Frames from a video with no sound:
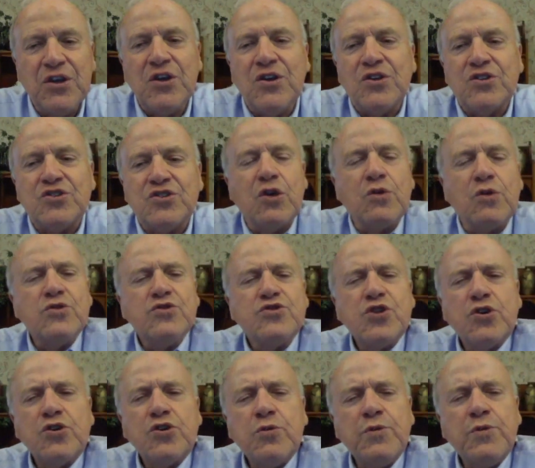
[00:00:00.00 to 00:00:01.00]
So,
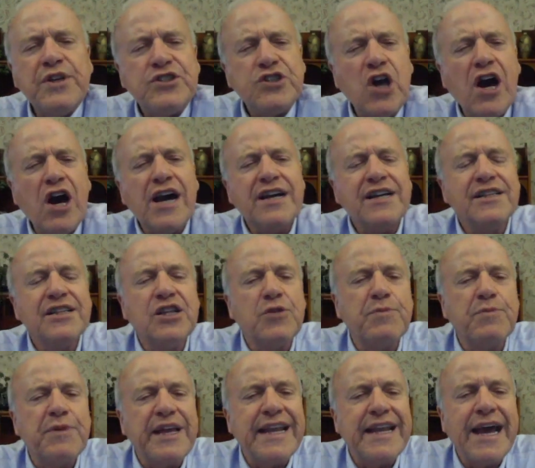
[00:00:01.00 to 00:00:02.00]
so can we talk a little
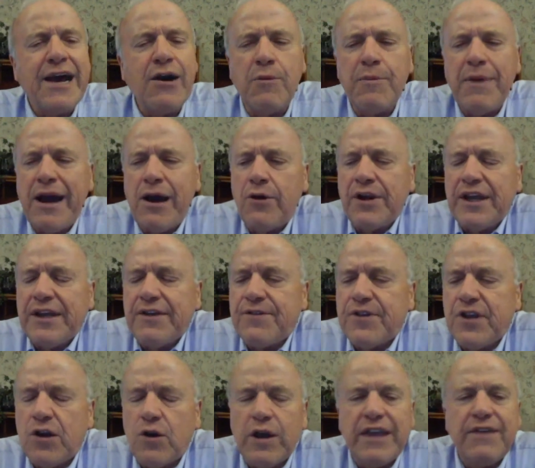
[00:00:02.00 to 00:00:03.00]
bit now about if
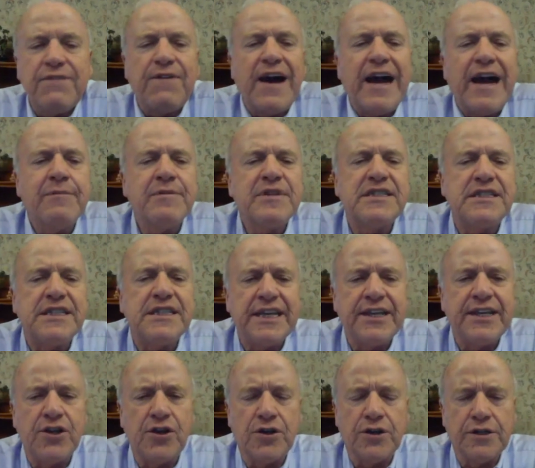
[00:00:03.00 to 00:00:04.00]
you know if I'm a
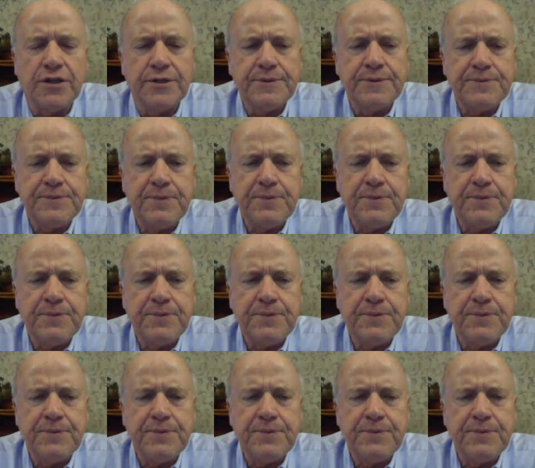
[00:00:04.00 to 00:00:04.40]
senior